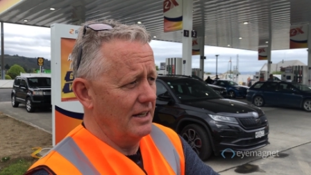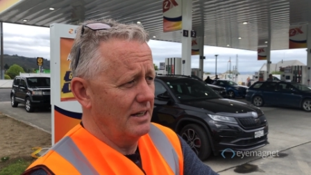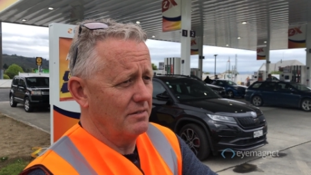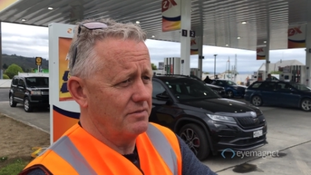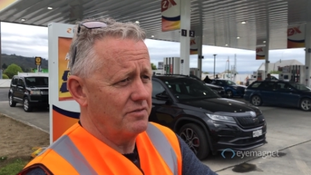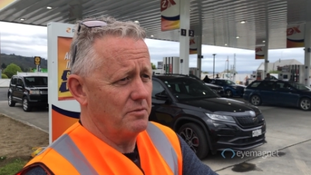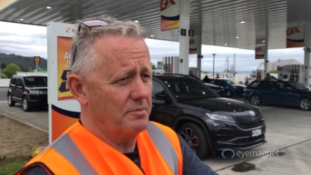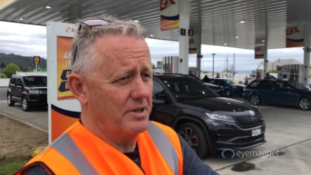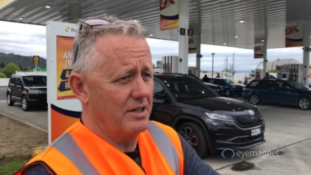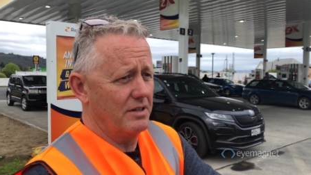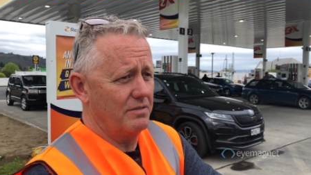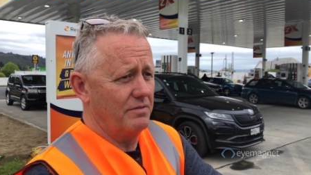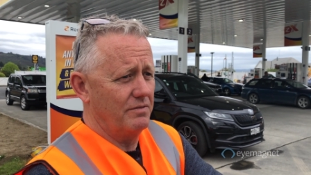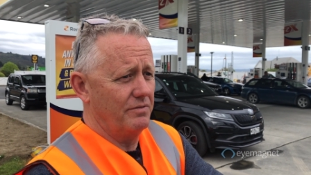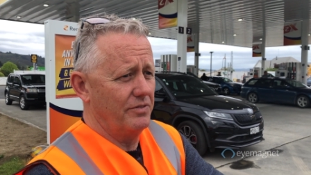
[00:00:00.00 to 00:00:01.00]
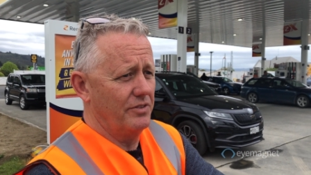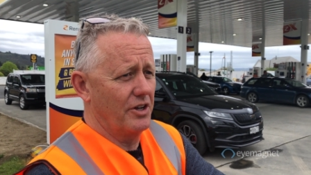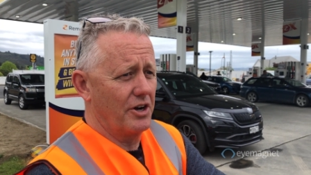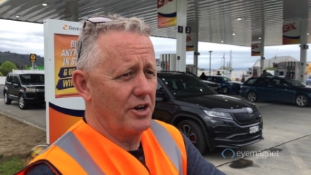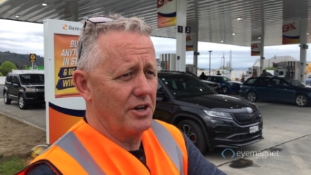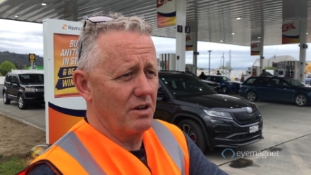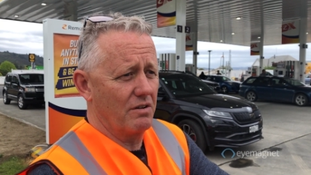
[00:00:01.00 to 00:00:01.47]
from not
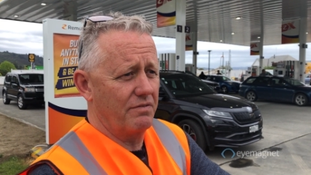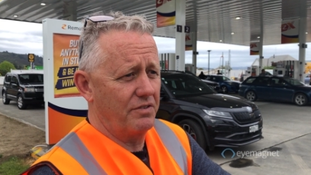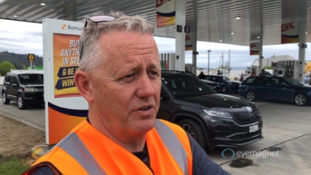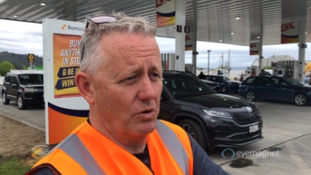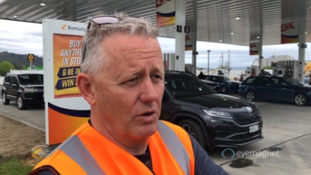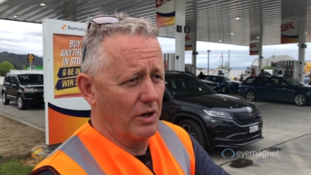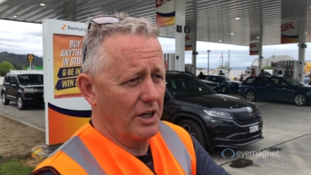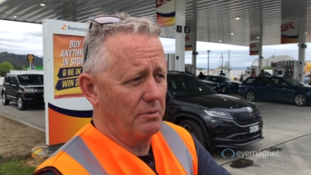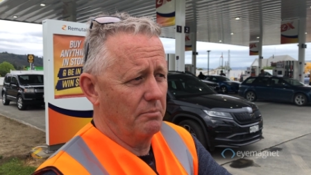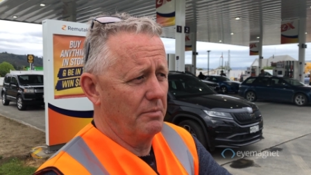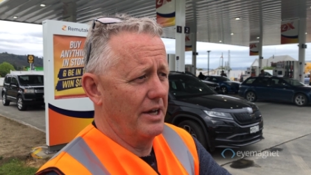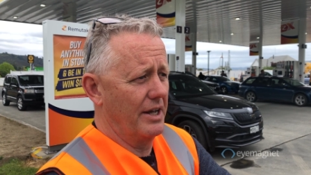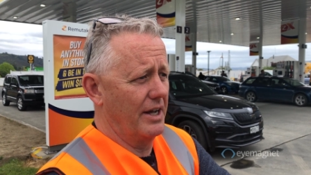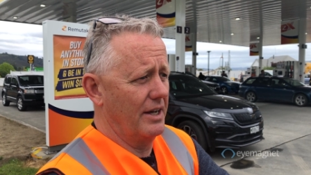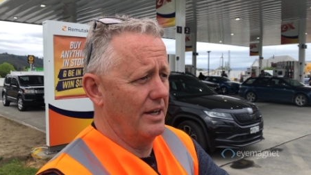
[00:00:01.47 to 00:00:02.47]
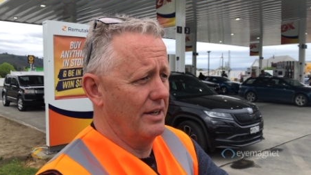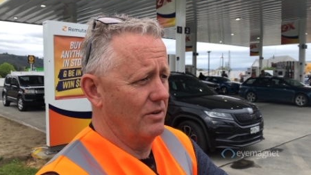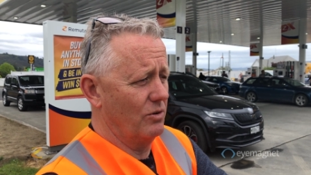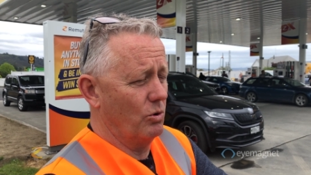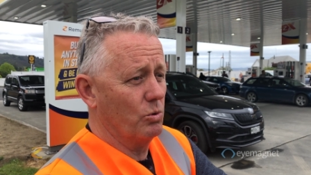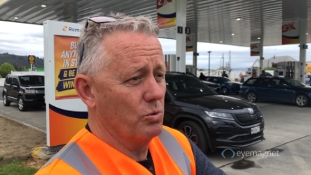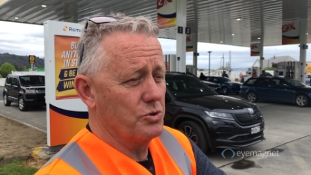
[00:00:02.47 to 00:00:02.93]
only a fueling but
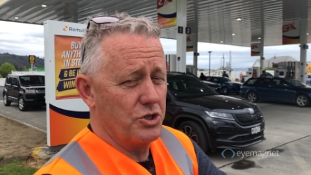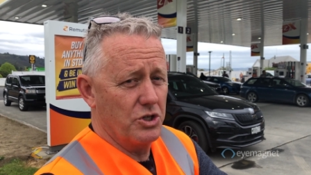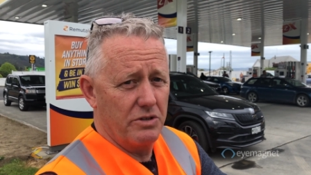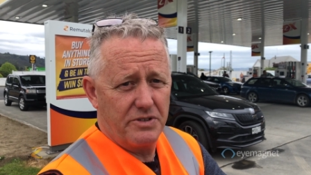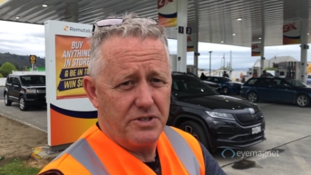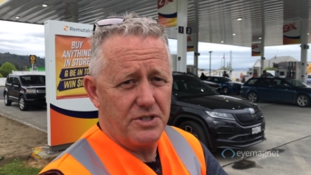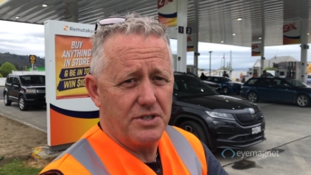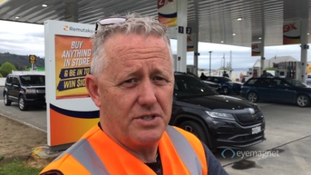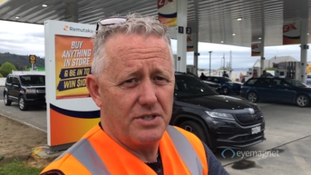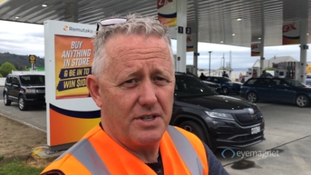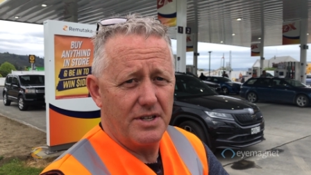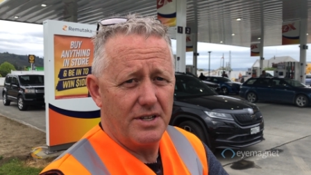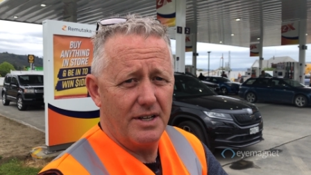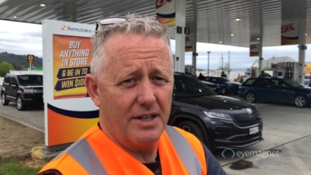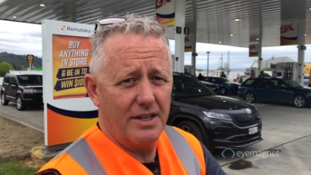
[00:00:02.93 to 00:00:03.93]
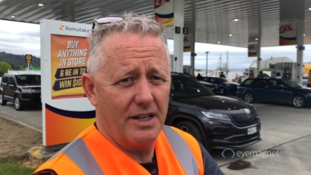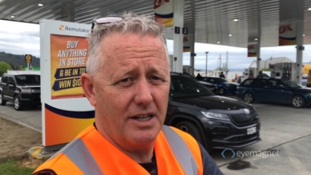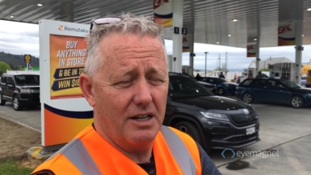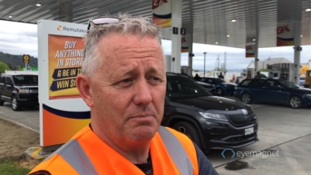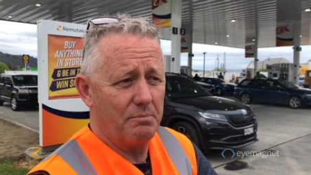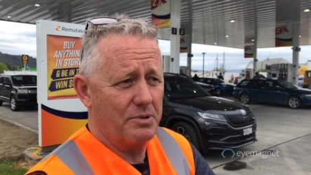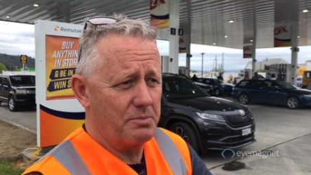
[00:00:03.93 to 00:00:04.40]
all services
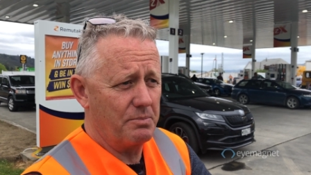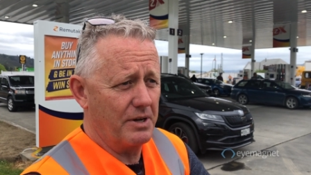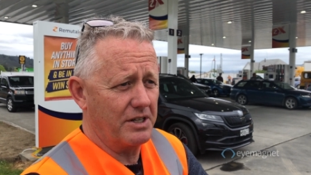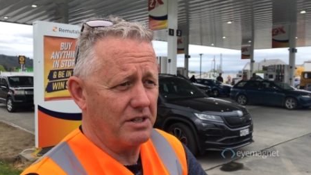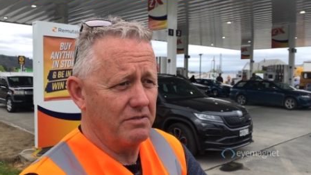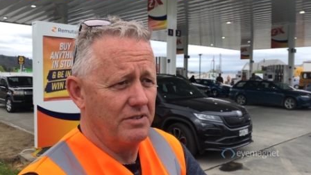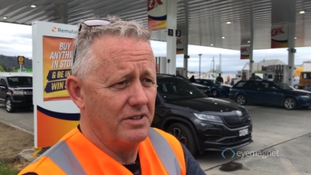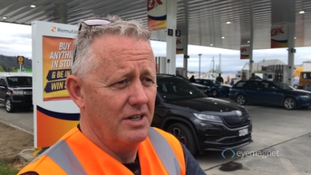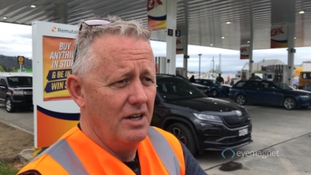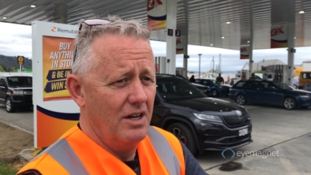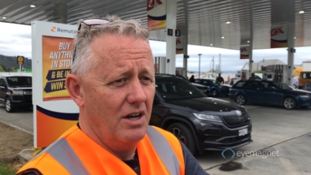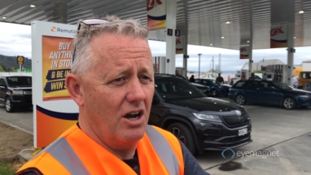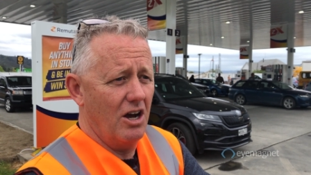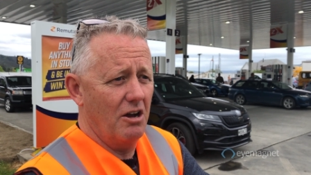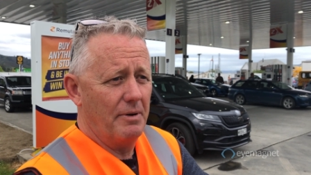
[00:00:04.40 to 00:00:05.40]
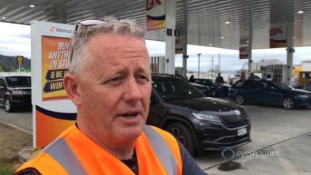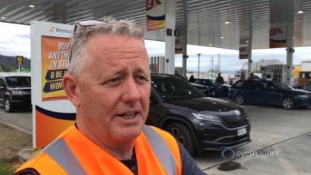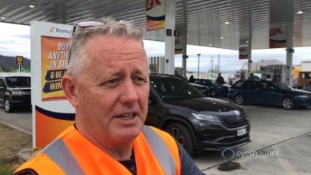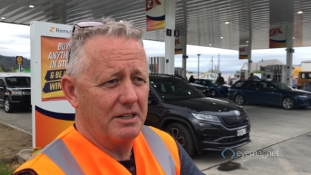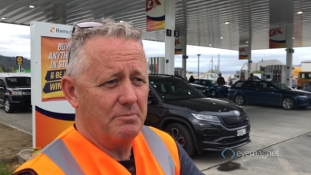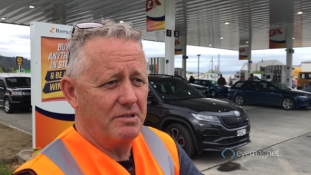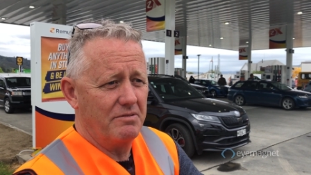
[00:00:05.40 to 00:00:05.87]
perspective. iMagnet
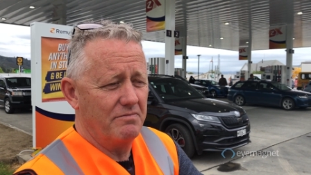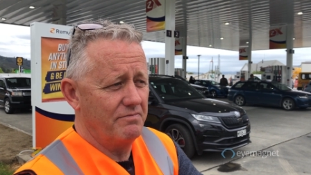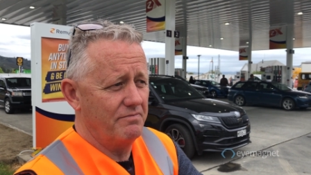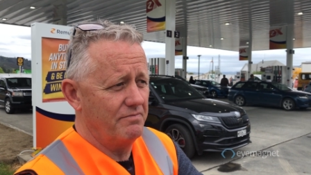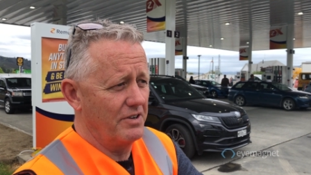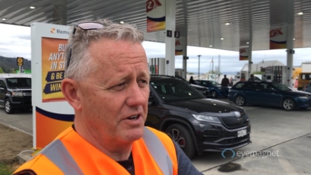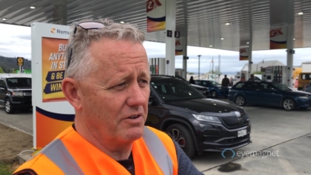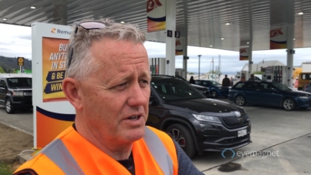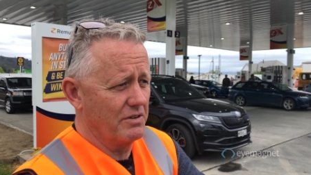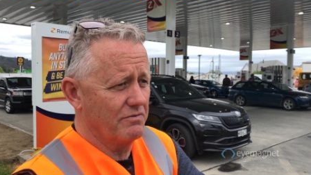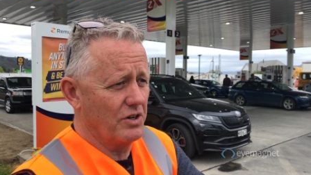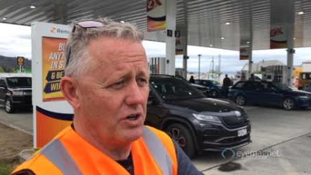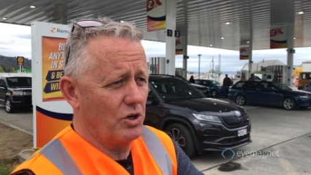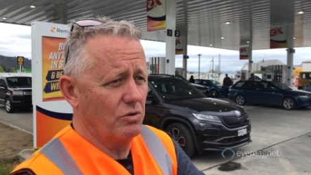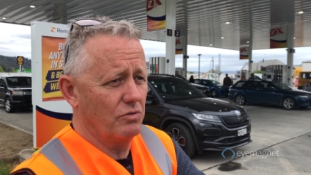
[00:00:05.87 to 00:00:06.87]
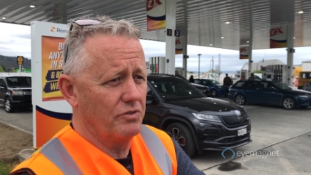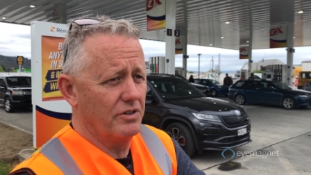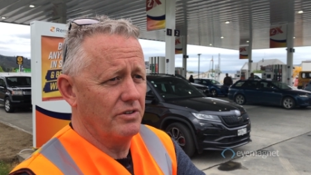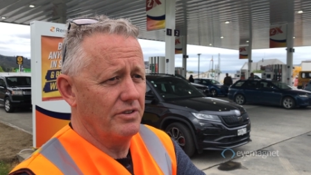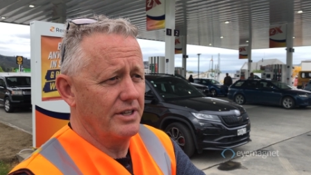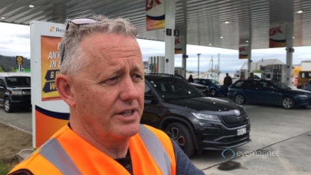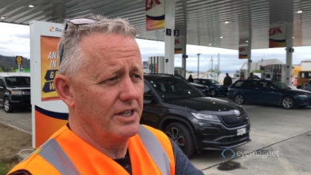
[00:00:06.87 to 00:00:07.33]
have been very involved
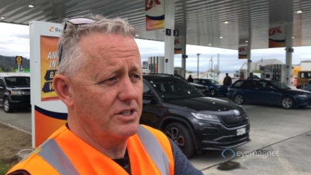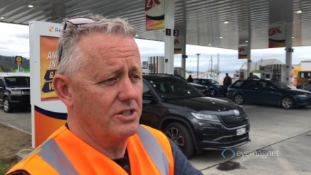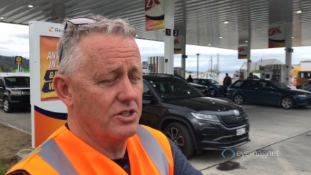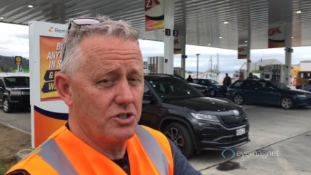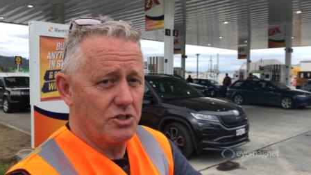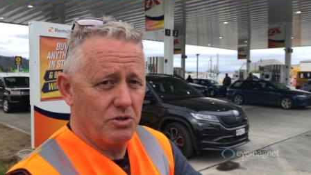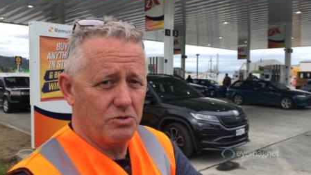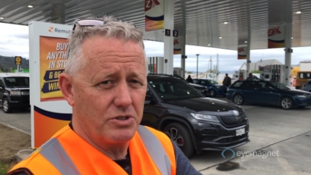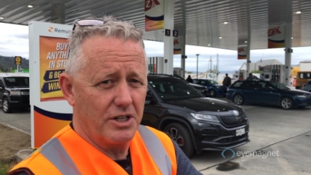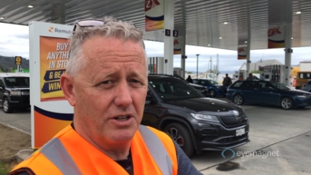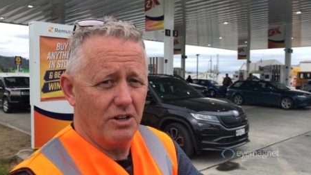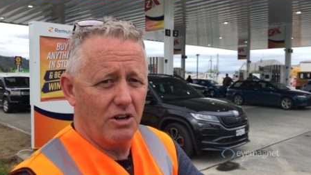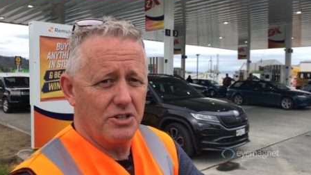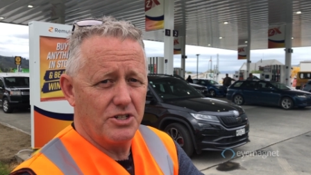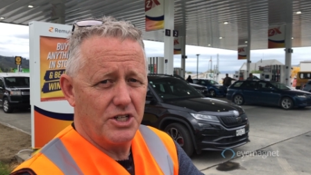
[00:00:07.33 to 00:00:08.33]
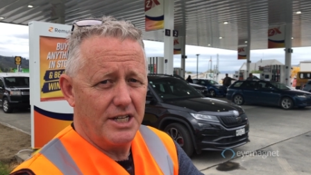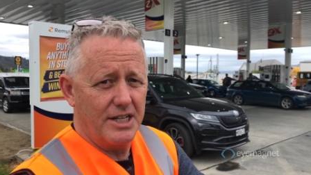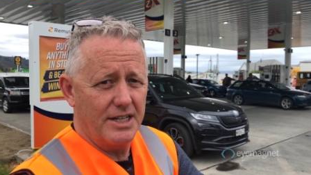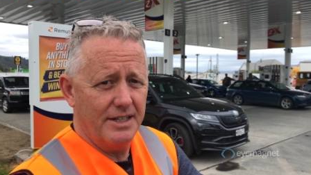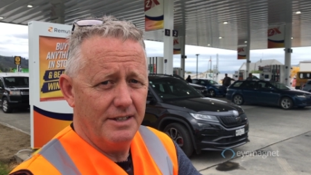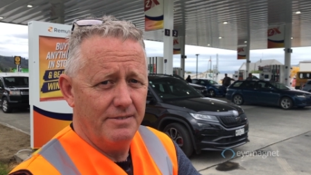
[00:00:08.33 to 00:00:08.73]
in the digital technology here,